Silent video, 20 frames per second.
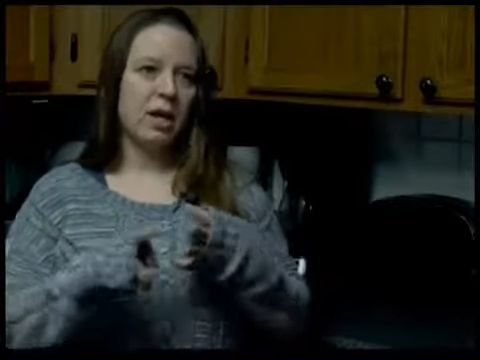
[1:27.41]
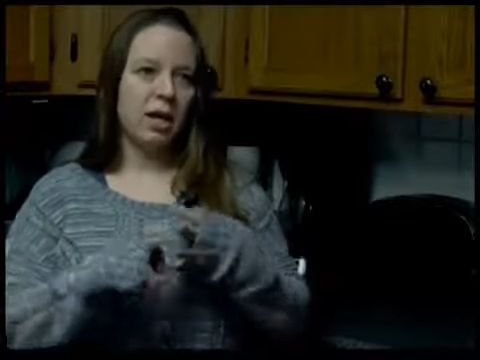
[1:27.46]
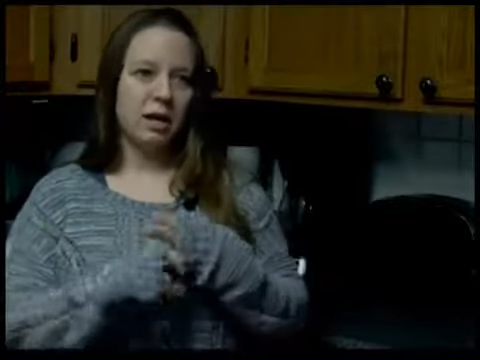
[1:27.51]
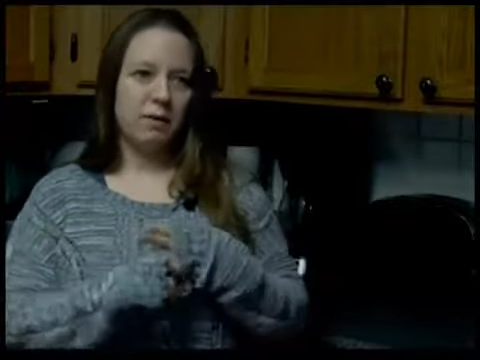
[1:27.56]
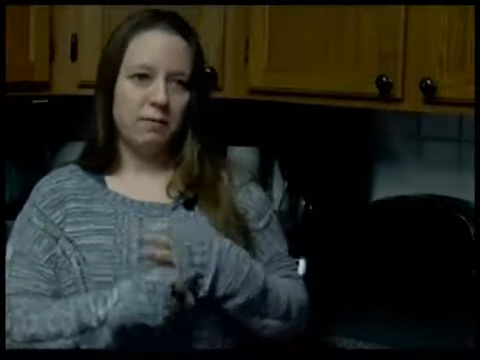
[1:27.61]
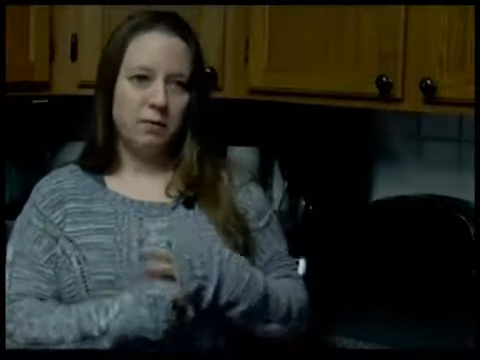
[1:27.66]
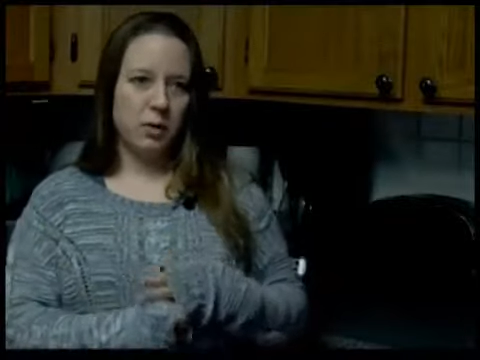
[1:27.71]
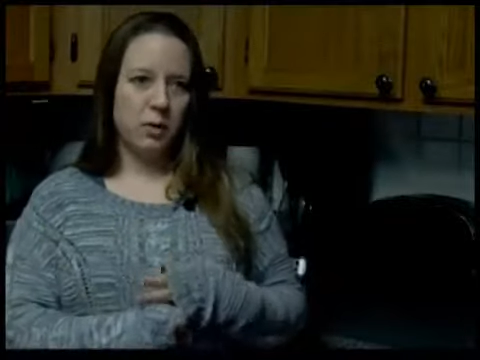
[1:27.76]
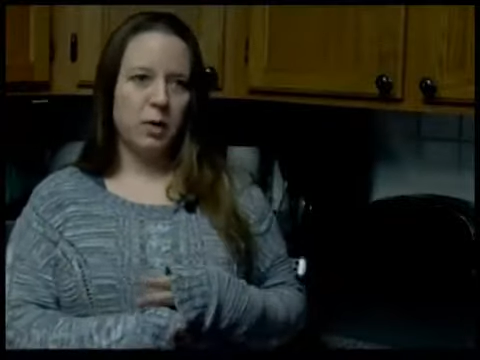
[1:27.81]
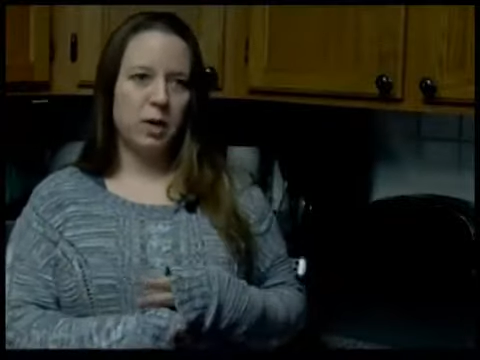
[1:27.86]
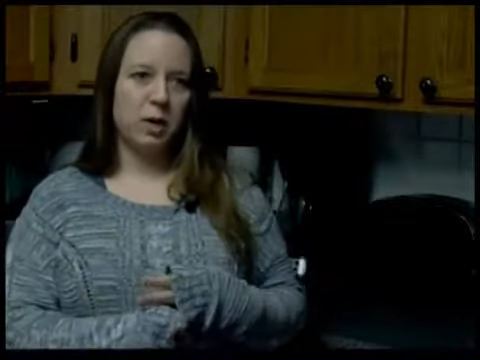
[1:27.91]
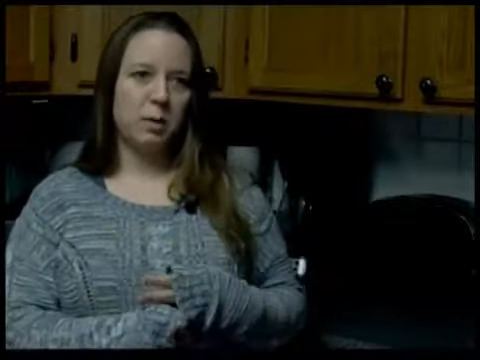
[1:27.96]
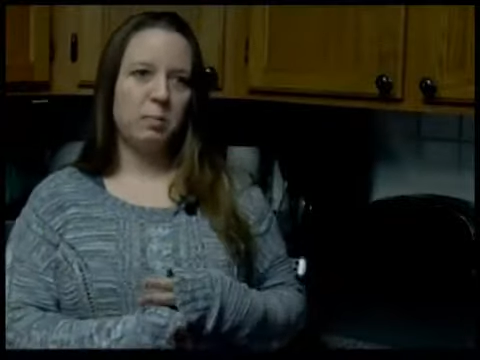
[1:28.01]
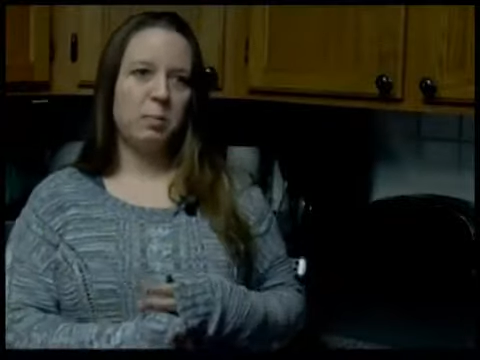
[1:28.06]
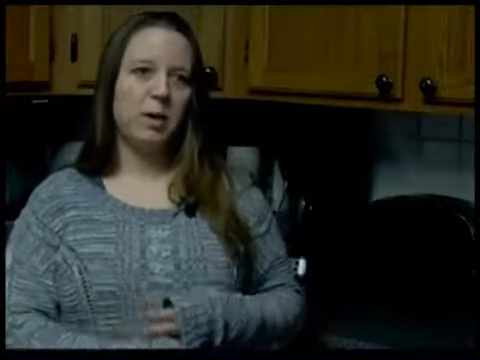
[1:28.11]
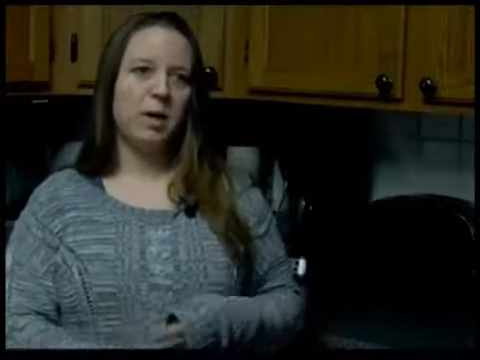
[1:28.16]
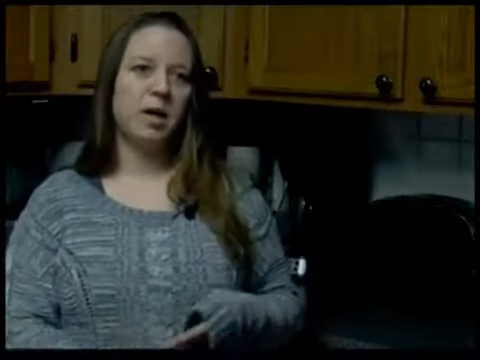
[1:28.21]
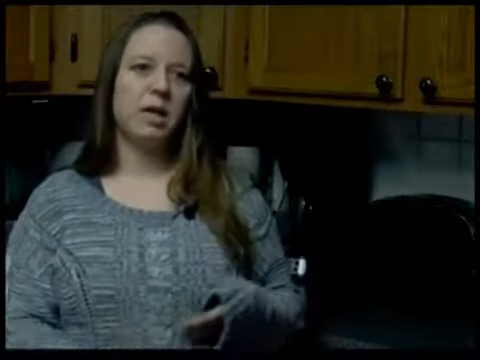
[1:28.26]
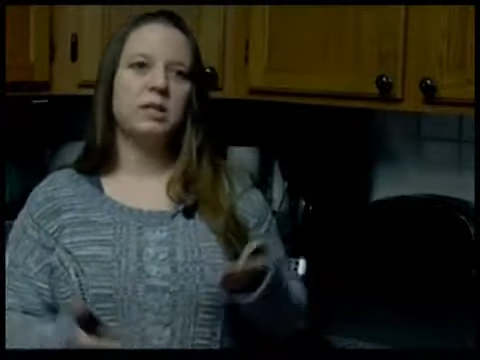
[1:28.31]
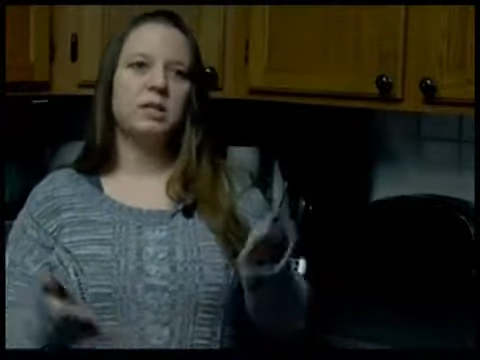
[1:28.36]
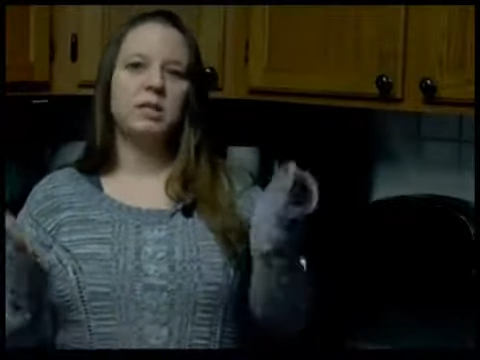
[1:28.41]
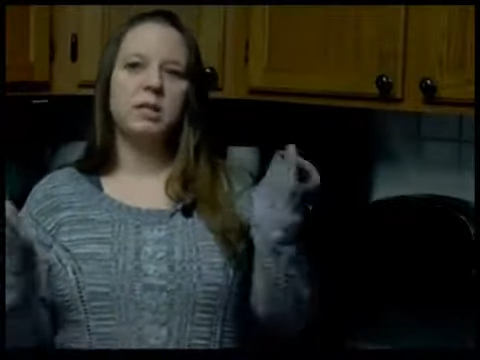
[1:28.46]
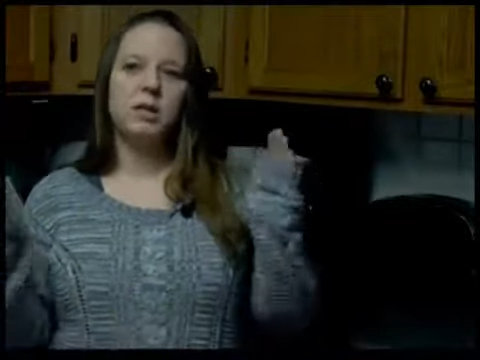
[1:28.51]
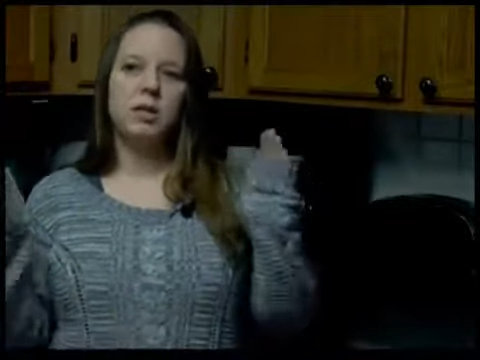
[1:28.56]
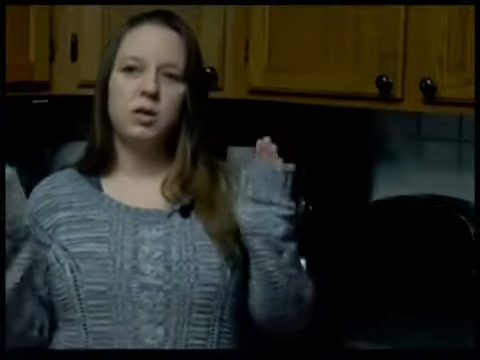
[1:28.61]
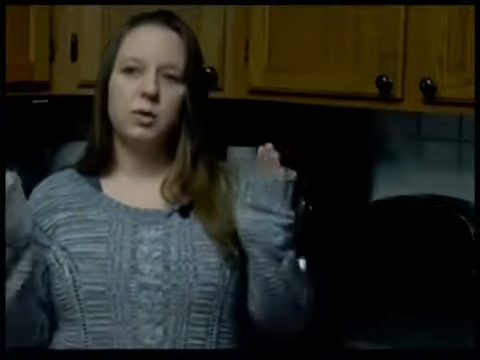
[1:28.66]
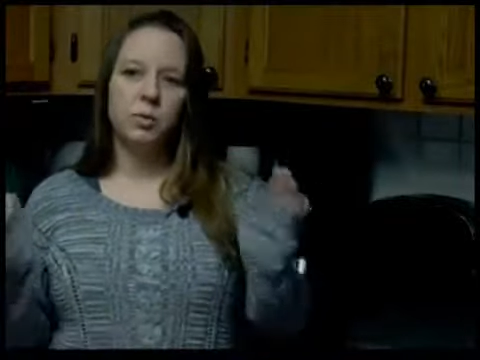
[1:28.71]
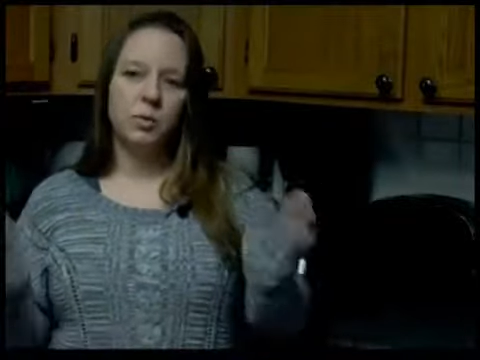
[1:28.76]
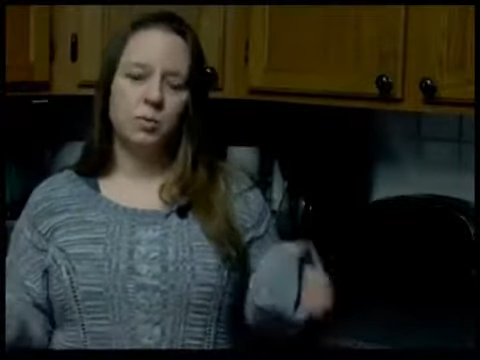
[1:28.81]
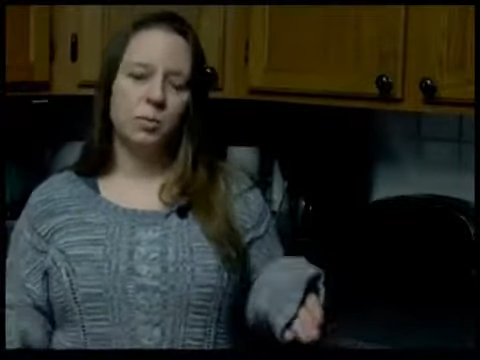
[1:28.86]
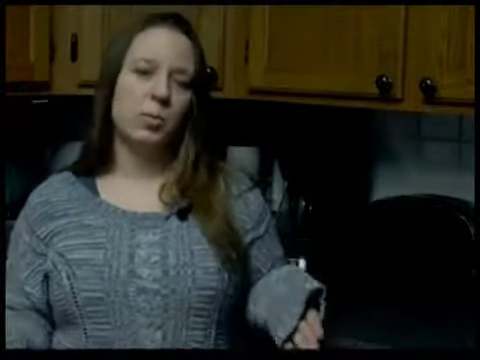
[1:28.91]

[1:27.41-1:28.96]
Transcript: If you get picked, you